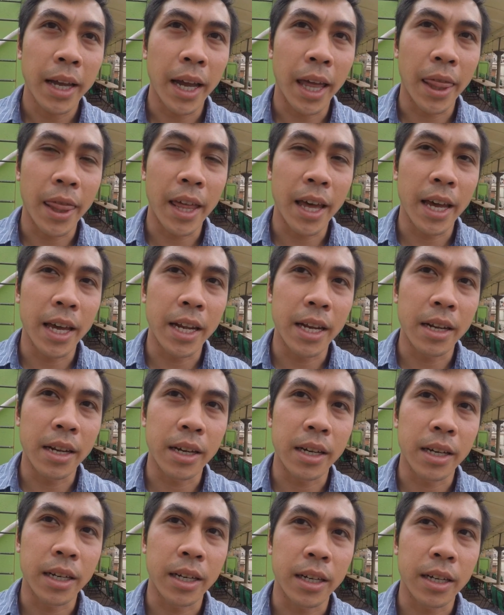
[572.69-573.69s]
And then,
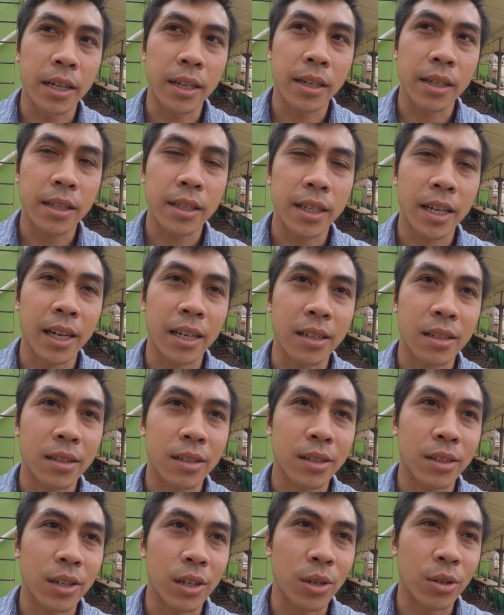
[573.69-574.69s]
uh, yeah,
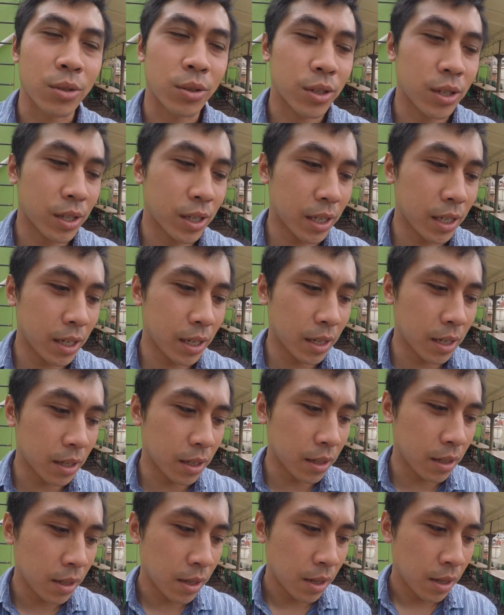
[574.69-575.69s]
so just gonna
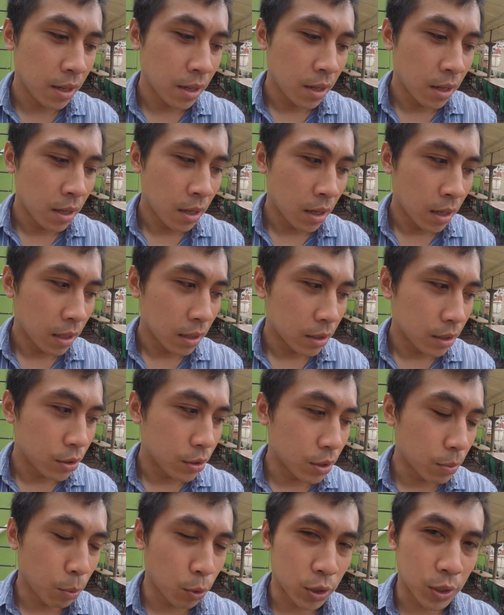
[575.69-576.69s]
do
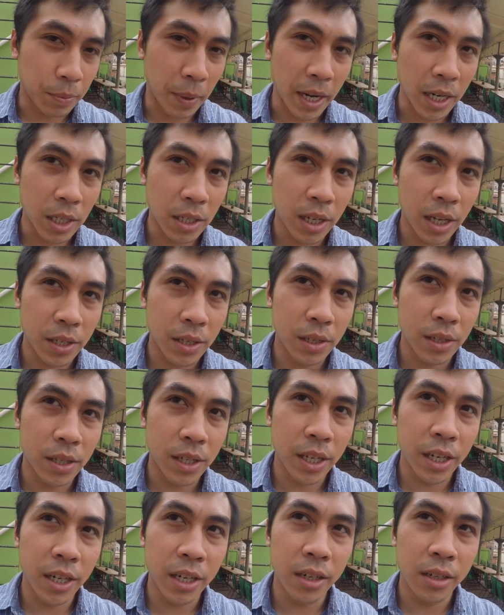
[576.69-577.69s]
some more Spanish lessons
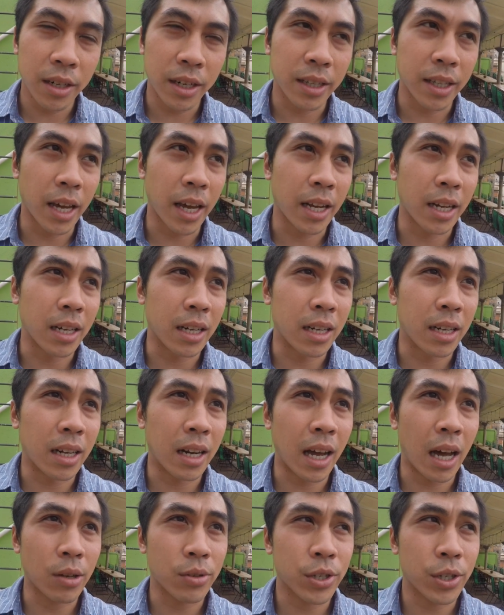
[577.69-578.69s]
here and then
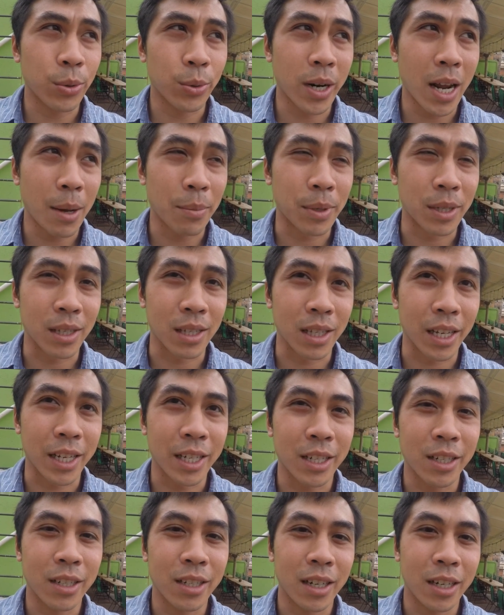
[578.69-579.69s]
I'll see what happens
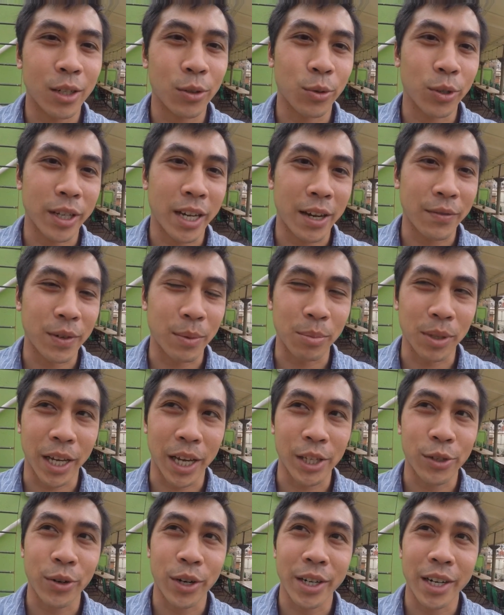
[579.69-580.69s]
later. I don't really have any
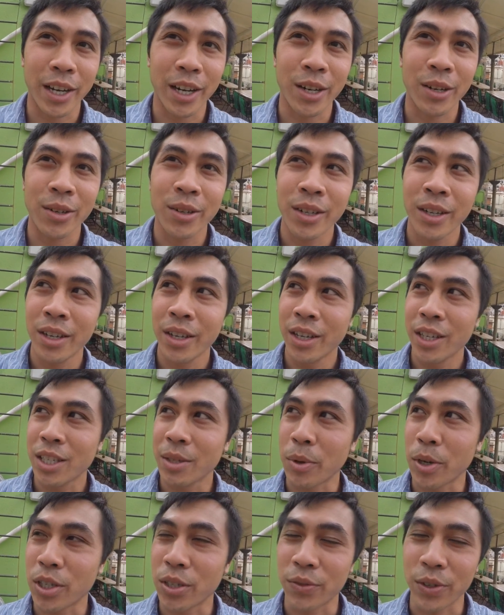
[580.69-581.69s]
plans right now,
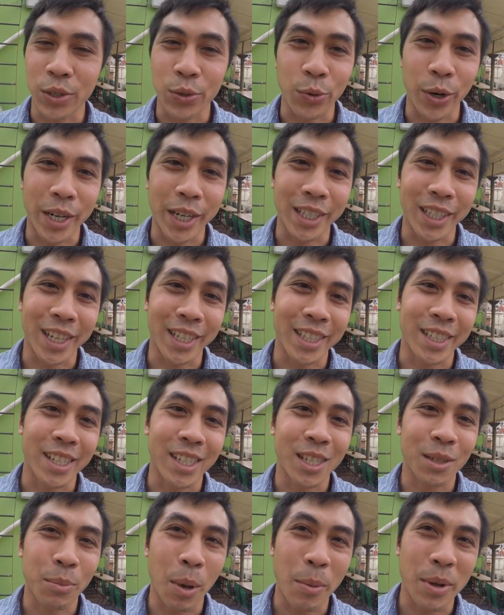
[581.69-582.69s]
especially if it's raining like
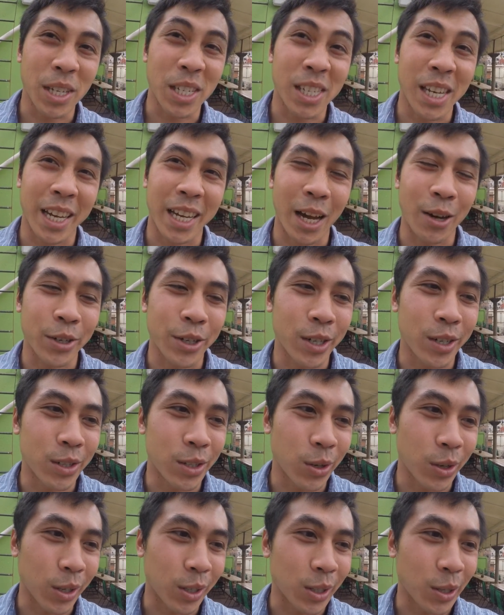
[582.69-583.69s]
this. Maybe just hang out here
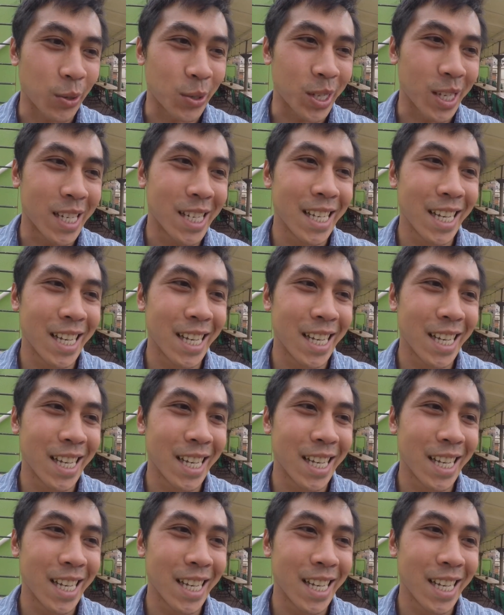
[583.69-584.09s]
until it closes.